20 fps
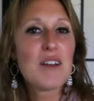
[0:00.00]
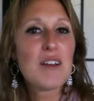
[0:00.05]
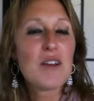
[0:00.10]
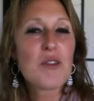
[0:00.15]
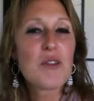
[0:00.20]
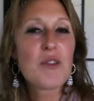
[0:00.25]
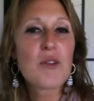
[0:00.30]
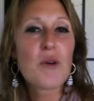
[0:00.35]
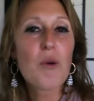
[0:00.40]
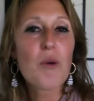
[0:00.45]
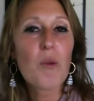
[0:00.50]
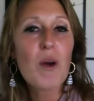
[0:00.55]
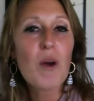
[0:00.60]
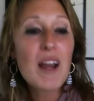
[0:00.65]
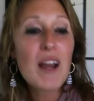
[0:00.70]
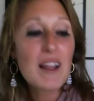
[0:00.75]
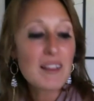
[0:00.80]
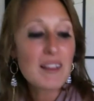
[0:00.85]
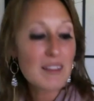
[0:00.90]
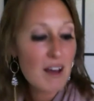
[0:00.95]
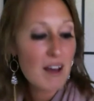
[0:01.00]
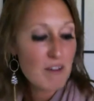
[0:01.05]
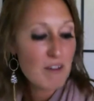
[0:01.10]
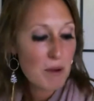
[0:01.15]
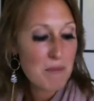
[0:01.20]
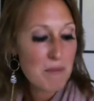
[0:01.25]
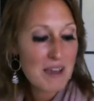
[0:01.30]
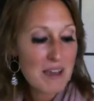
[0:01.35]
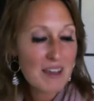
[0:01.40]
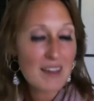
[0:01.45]
the, what I love
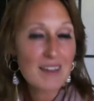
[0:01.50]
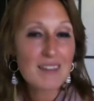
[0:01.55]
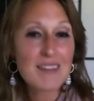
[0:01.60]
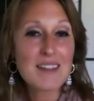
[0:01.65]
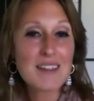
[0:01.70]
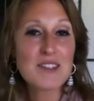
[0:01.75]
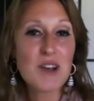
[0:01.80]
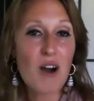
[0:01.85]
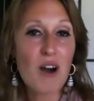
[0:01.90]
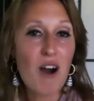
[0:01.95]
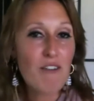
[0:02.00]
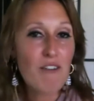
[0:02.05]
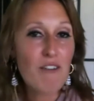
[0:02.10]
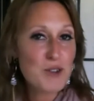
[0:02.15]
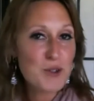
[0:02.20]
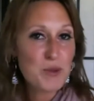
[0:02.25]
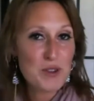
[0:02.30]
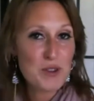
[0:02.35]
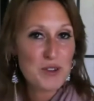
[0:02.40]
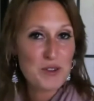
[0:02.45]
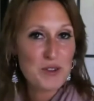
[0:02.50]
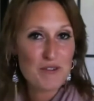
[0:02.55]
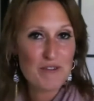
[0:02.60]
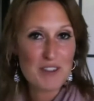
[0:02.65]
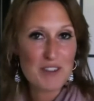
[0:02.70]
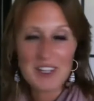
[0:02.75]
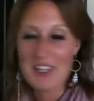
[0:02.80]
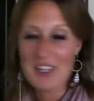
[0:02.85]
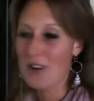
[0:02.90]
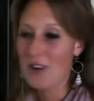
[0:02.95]
about making these offers with your
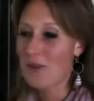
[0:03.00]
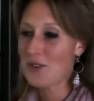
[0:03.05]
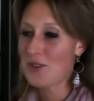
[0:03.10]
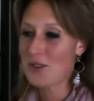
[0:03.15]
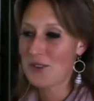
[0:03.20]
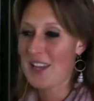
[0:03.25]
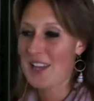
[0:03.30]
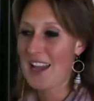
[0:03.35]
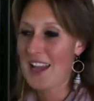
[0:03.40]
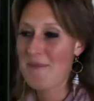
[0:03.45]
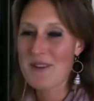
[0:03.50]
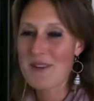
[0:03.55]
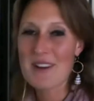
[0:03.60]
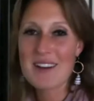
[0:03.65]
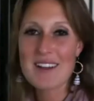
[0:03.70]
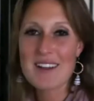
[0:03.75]
video, with your camera,